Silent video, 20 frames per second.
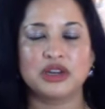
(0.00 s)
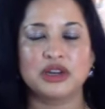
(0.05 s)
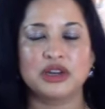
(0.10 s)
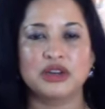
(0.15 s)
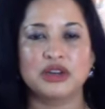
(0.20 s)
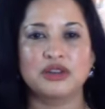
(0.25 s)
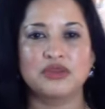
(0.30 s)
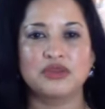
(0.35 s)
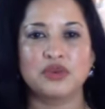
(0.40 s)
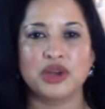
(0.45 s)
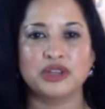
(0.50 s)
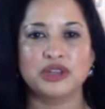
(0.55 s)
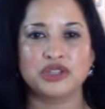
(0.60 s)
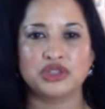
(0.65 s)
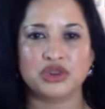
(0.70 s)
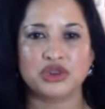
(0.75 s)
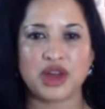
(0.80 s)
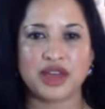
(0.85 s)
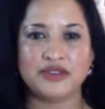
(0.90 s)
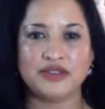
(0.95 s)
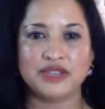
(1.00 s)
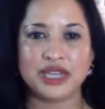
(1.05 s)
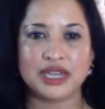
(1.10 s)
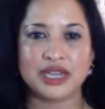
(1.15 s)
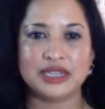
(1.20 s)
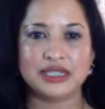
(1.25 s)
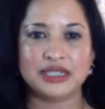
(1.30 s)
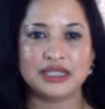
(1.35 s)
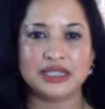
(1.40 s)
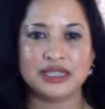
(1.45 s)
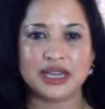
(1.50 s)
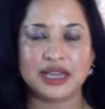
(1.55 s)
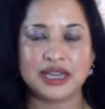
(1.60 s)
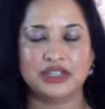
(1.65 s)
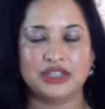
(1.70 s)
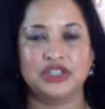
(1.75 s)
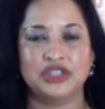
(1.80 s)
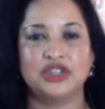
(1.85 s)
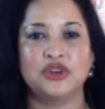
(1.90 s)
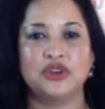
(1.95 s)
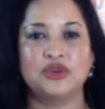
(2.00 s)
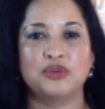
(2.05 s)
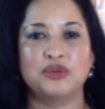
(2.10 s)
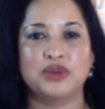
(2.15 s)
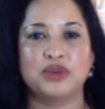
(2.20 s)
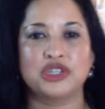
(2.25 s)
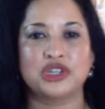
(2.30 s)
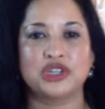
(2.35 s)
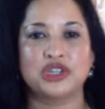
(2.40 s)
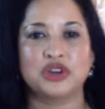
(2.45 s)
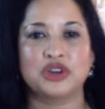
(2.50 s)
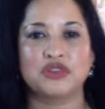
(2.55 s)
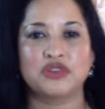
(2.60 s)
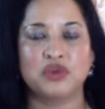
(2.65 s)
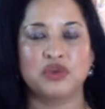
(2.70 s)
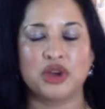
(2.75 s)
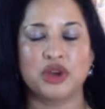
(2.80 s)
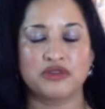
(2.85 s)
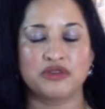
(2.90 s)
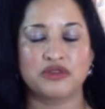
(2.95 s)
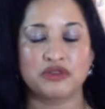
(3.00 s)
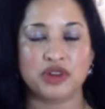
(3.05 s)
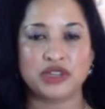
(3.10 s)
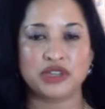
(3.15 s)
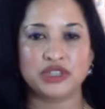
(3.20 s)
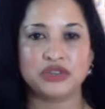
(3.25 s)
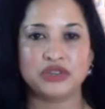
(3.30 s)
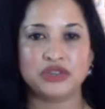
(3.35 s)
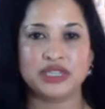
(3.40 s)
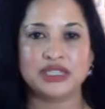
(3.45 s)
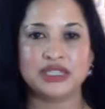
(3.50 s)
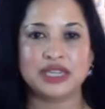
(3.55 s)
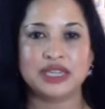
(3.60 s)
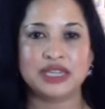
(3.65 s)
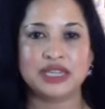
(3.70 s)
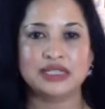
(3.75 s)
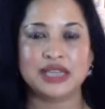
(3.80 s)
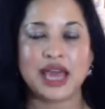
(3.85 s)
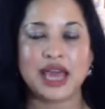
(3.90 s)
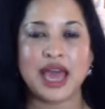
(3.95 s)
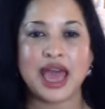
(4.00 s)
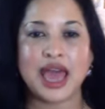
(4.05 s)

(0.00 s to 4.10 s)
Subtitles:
of what drives us and so much of what frustrates us